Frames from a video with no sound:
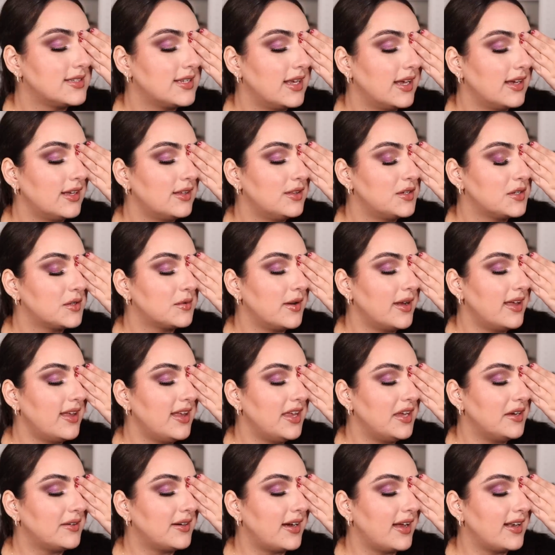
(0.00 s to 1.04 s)
take a look right
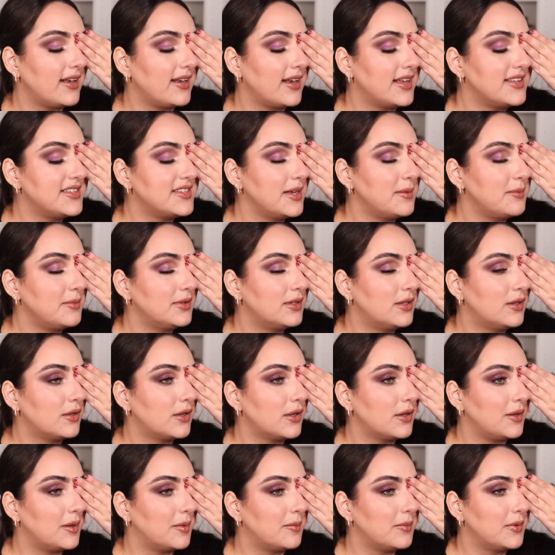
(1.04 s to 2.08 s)
here at nighttime
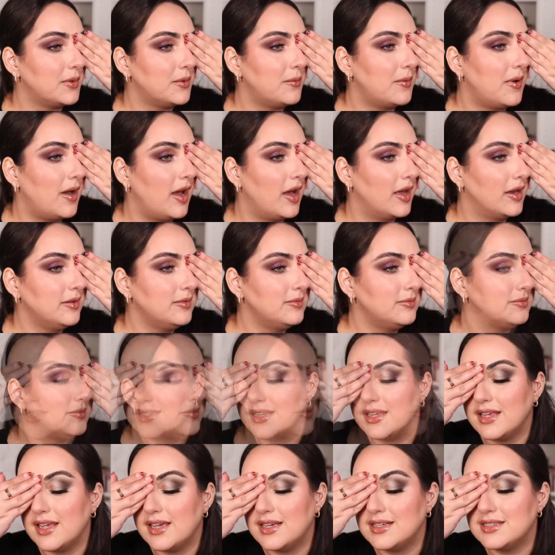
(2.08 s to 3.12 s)
look number one
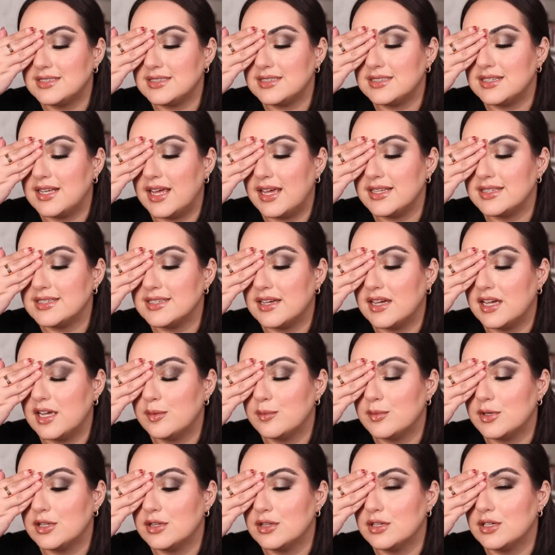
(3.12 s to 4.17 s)
and
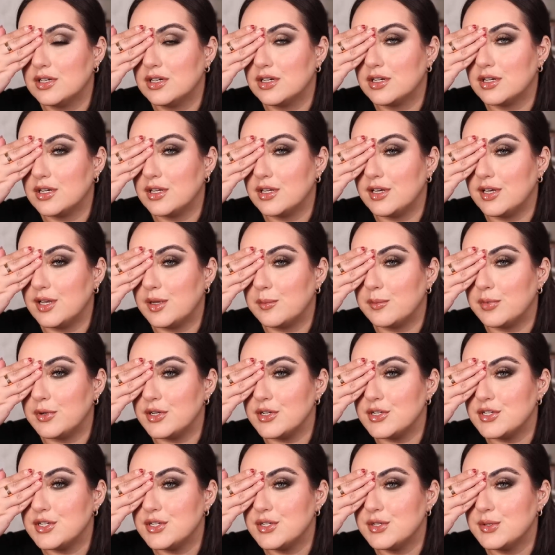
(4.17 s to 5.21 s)
nighttime look number
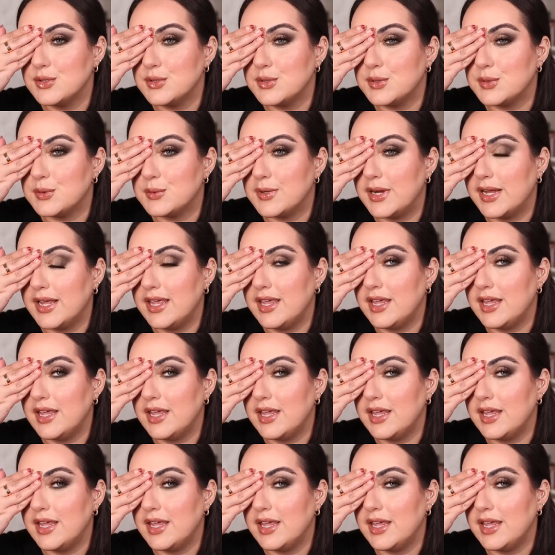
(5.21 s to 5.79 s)
two right